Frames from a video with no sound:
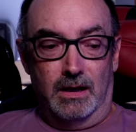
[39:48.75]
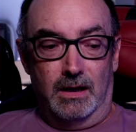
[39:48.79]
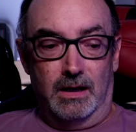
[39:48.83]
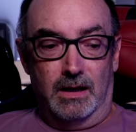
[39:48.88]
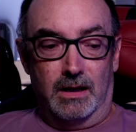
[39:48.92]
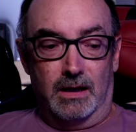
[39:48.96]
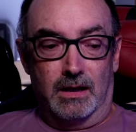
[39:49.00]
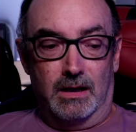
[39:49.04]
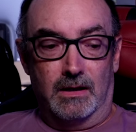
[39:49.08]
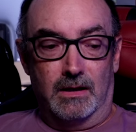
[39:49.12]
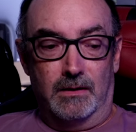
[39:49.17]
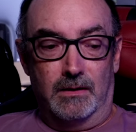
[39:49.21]

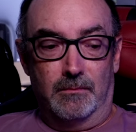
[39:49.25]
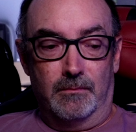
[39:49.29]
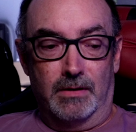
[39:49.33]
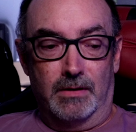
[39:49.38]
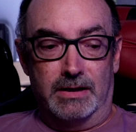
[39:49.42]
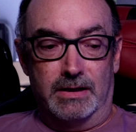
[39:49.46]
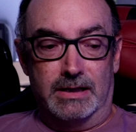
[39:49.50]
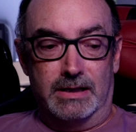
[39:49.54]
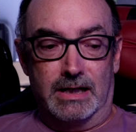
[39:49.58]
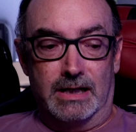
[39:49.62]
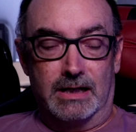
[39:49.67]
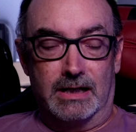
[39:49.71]
And
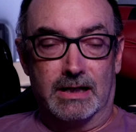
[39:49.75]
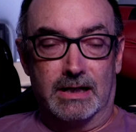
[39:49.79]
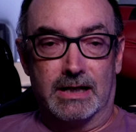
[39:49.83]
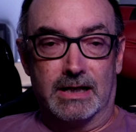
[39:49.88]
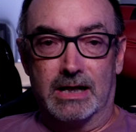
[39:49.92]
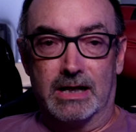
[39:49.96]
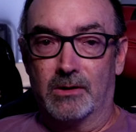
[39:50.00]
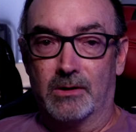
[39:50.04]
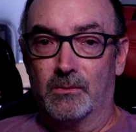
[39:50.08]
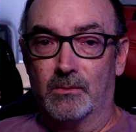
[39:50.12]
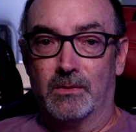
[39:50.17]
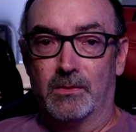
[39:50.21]
my dad
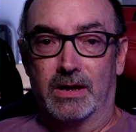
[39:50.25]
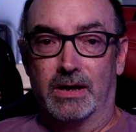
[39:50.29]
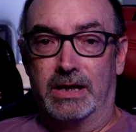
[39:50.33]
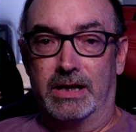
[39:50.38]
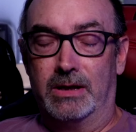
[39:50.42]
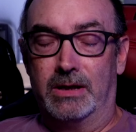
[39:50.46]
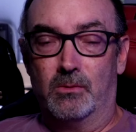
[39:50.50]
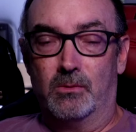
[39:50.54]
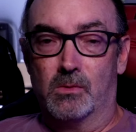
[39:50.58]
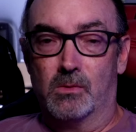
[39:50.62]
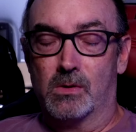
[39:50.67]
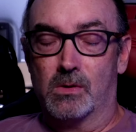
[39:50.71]
got out where
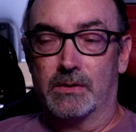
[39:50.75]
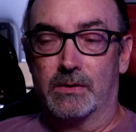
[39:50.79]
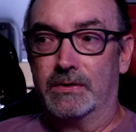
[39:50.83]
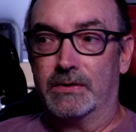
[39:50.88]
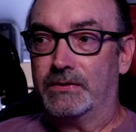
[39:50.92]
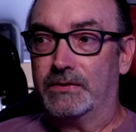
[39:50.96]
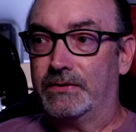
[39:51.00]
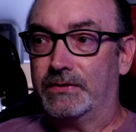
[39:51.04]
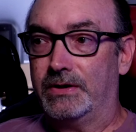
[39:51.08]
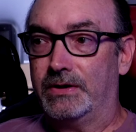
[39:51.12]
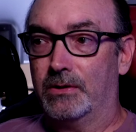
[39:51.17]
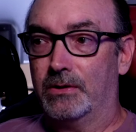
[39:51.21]
he wore
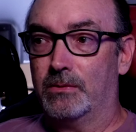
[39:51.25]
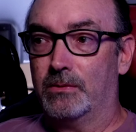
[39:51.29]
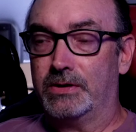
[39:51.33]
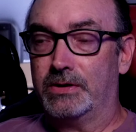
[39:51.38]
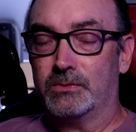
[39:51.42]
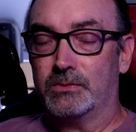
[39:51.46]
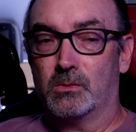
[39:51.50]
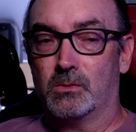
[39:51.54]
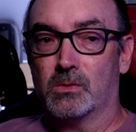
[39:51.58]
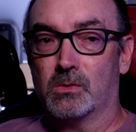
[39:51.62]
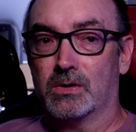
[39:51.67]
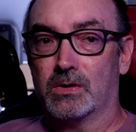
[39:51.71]
this. He
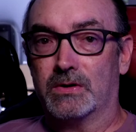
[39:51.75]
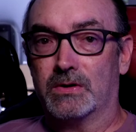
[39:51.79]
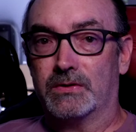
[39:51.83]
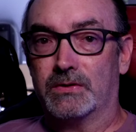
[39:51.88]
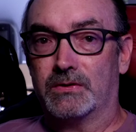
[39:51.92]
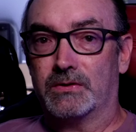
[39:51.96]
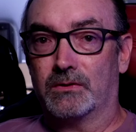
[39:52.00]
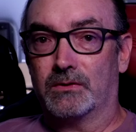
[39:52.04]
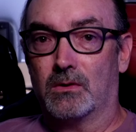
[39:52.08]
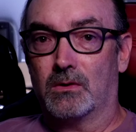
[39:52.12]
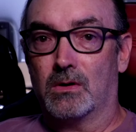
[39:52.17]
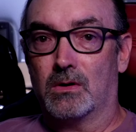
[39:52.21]
always wore
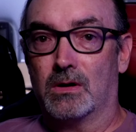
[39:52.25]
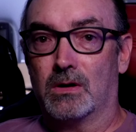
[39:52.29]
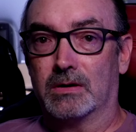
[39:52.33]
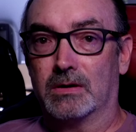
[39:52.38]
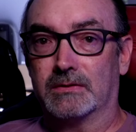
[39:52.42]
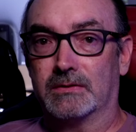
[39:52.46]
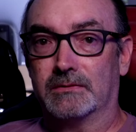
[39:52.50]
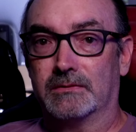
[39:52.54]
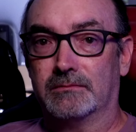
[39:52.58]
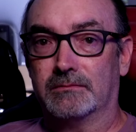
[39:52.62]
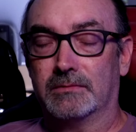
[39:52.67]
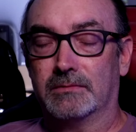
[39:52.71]
this
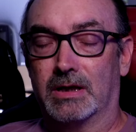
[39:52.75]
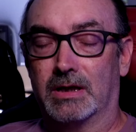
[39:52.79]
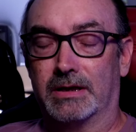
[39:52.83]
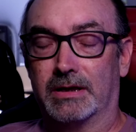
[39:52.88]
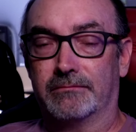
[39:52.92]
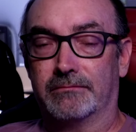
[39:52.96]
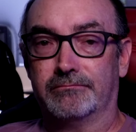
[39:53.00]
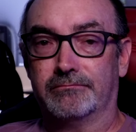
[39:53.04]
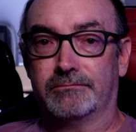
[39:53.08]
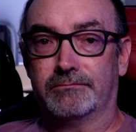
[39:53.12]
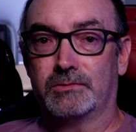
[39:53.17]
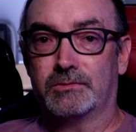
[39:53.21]
long,
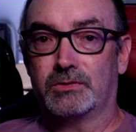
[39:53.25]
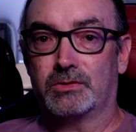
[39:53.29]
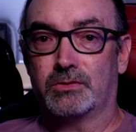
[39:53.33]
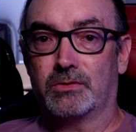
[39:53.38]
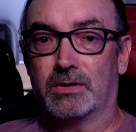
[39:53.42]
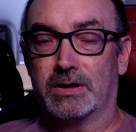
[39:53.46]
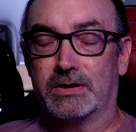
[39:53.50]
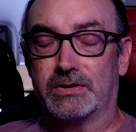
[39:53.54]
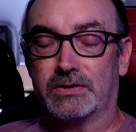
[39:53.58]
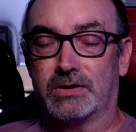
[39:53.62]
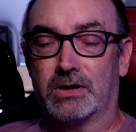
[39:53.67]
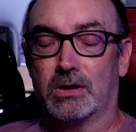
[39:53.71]
like,
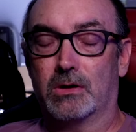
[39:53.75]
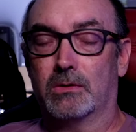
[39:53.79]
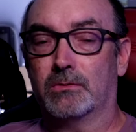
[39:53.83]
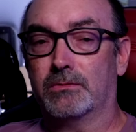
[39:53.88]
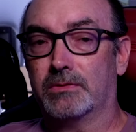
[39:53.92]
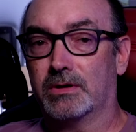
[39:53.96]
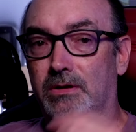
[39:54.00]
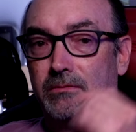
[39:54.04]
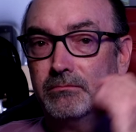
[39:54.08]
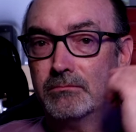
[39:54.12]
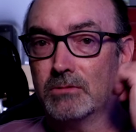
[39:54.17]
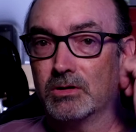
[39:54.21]
trench
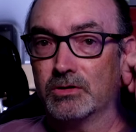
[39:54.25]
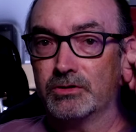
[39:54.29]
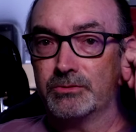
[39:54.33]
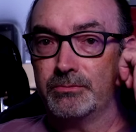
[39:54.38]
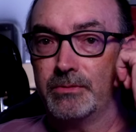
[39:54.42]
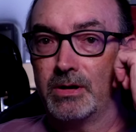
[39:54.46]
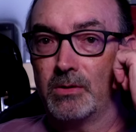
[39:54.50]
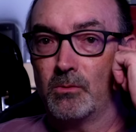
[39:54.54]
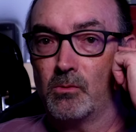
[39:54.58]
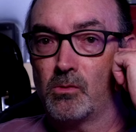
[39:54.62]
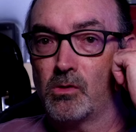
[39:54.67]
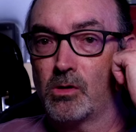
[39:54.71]
coat that
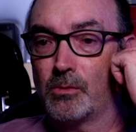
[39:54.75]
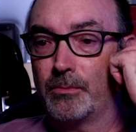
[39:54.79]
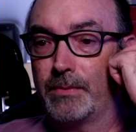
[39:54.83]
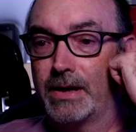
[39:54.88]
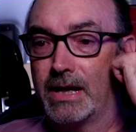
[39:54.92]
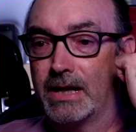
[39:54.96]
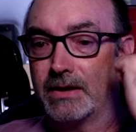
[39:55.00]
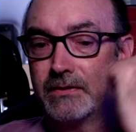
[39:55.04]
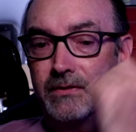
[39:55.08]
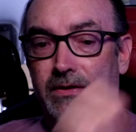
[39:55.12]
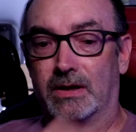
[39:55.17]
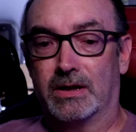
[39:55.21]
most men wore
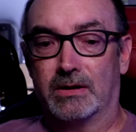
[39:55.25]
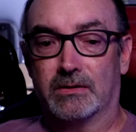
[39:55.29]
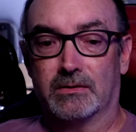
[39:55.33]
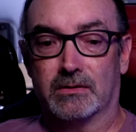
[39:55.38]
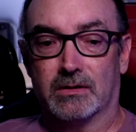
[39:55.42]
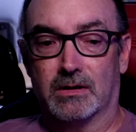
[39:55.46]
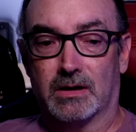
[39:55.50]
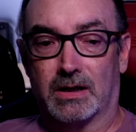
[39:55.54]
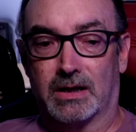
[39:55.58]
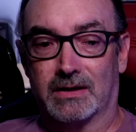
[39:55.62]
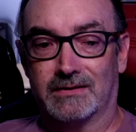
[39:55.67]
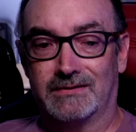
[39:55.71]
back then,
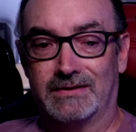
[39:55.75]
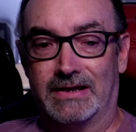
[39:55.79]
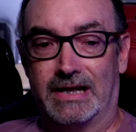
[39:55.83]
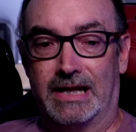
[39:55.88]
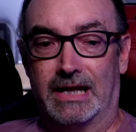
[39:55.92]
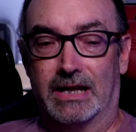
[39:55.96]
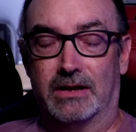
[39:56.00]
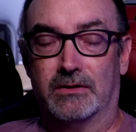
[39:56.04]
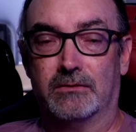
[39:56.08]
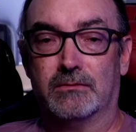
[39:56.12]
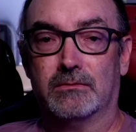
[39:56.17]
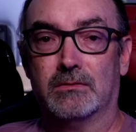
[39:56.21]
like a
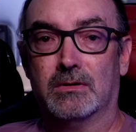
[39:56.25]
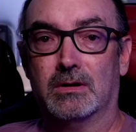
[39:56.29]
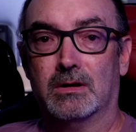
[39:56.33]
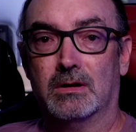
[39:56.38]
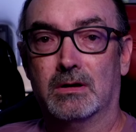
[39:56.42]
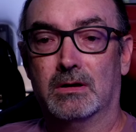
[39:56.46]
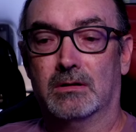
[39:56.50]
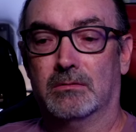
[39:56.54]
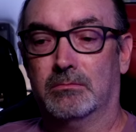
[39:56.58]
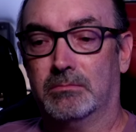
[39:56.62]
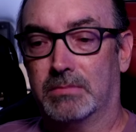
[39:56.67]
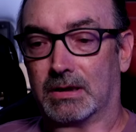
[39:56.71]
tan
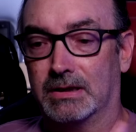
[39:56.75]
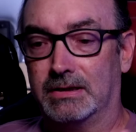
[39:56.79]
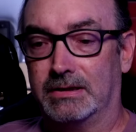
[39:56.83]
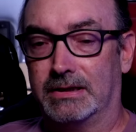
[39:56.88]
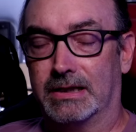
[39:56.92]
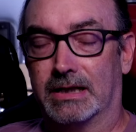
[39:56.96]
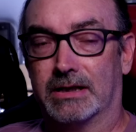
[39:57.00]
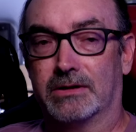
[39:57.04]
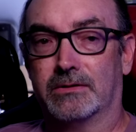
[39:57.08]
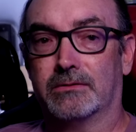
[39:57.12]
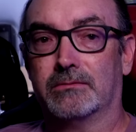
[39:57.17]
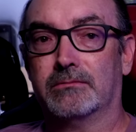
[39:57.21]

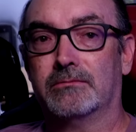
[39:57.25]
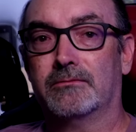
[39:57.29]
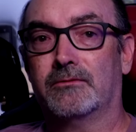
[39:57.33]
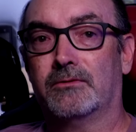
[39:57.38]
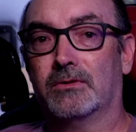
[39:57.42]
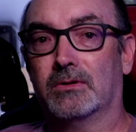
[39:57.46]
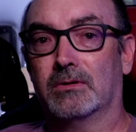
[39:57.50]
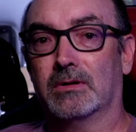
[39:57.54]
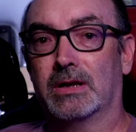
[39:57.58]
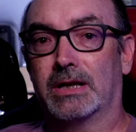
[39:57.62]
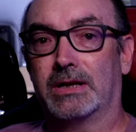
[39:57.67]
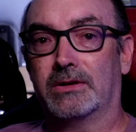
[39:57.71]
button-down,
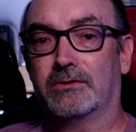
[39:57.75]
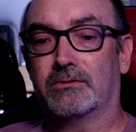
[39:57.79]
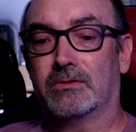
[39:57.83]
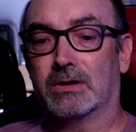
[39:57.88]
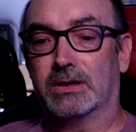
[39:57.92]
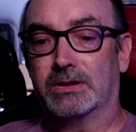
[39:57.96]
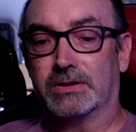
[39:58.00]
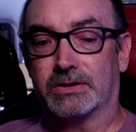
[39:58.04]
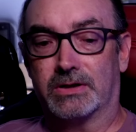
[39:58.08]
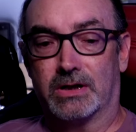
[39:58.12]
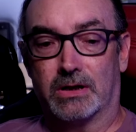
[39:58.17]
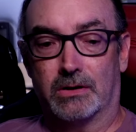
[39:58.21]
full-length
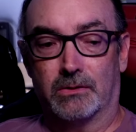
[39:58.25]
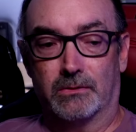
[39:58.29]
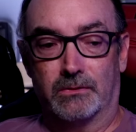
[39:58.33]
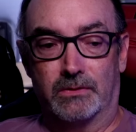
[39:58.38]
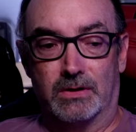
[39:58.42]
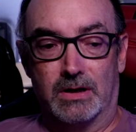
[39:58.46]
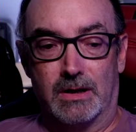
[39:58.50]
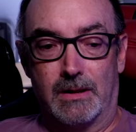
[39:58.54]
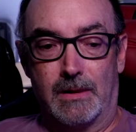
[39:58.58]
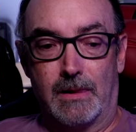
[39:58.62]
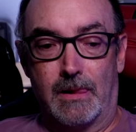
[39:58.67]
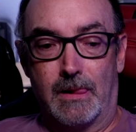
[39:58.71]
trench
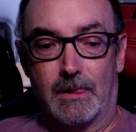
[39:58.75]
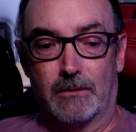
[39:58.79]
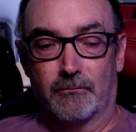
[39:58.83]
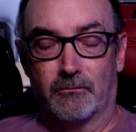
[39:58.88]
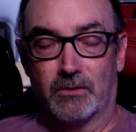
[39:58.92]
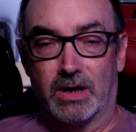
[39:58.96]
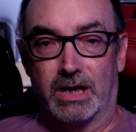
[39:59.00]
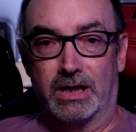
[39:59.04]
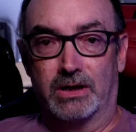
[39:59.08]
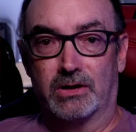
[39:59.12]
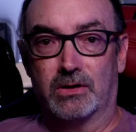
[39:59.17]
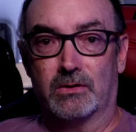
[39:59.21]
coat,
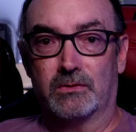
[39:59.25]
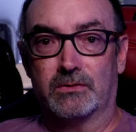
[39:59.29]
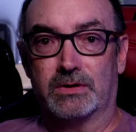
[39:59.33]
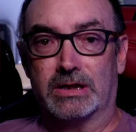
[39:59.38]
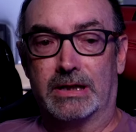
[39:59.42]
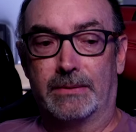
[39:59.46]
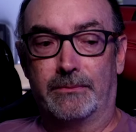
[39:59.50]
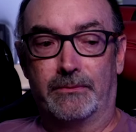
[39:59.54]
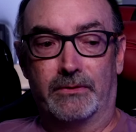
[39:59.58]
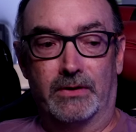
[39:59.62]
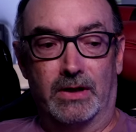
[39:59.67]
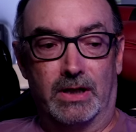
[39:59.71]
raincoat
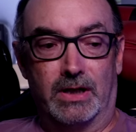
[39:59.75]
type